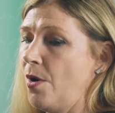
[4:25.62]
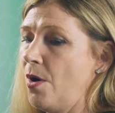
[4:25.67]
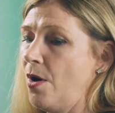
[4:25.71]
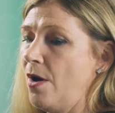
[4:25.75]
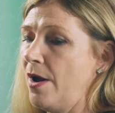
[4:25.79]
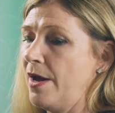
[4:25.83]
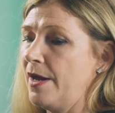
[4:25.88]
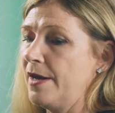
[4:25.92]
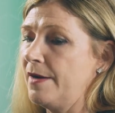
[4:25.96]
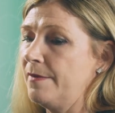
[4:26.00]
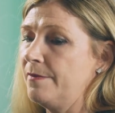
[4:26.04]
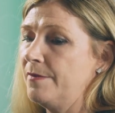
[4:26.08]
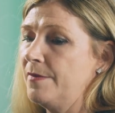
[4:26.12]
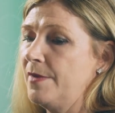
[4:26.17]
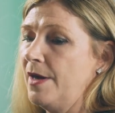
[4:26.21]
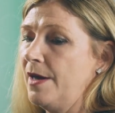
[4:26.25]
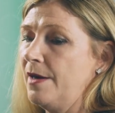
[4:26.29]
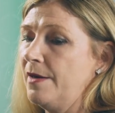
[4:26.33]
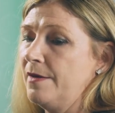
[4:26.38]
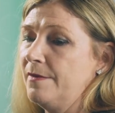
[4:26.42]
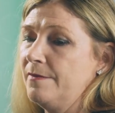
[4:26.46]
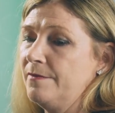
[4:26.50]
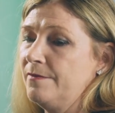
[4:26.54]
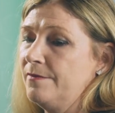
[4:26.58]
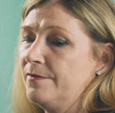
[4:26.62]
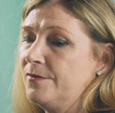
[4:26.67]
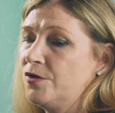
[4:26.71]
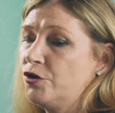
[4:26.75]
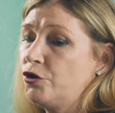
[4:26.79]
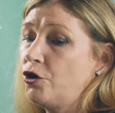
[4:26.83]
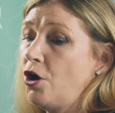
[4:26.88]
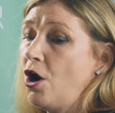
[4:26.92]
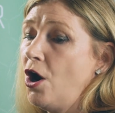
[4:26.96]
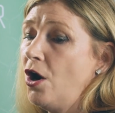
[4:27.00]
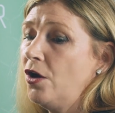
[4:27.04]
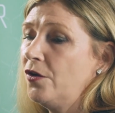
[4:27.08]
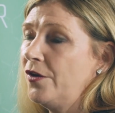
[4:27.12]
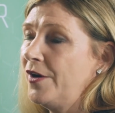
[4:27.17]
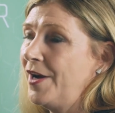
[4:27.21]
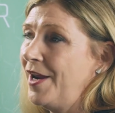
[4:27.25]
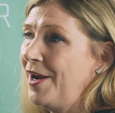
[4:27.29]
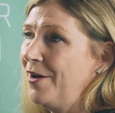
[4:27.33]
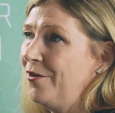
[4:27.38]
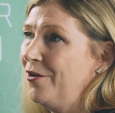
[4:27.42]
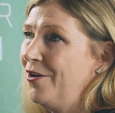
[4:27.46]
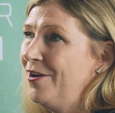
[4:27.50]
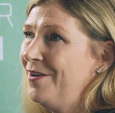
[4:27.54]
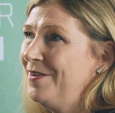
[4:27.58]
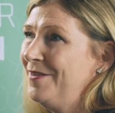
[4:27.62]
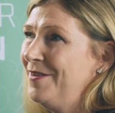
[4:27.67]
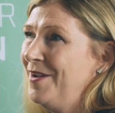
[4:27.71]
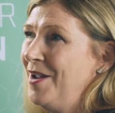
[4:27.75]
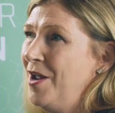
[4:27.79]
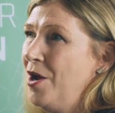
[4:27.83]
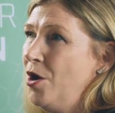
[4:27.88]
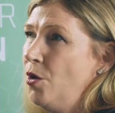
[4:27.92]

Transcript: by um, trial and error.